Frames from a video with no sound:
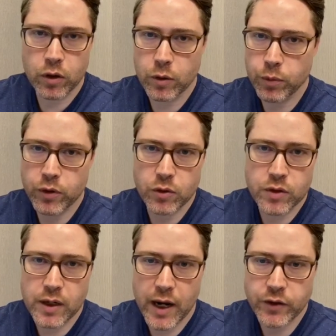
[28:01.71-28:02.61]
to produce
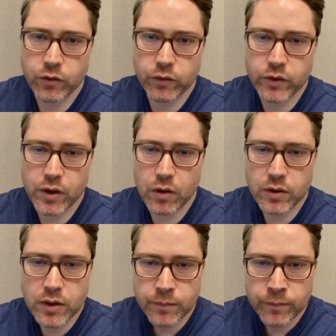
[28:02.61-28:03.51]
natural
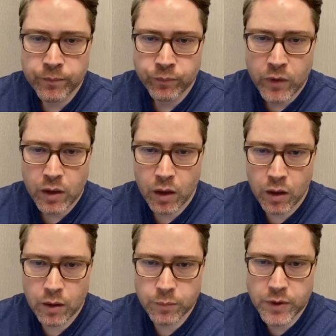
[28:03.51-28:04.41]
results.
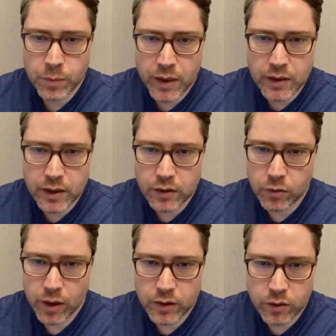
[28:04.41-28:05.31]
Somebody said,
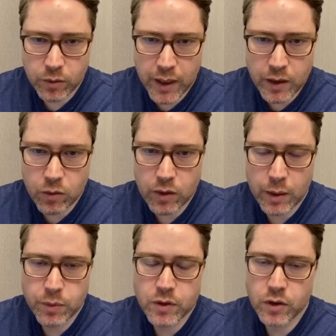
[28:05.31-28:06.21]
do I do ankle
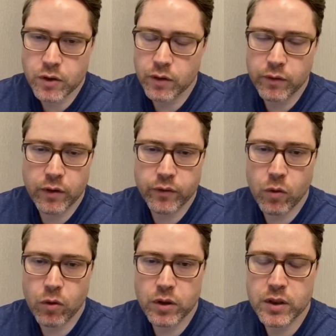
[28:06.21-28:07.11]
liposuction? Of
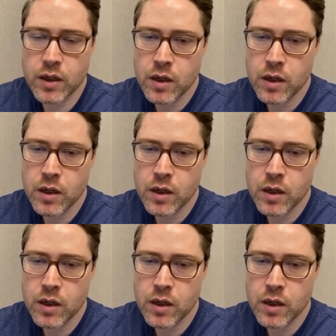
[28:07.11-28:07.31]
course.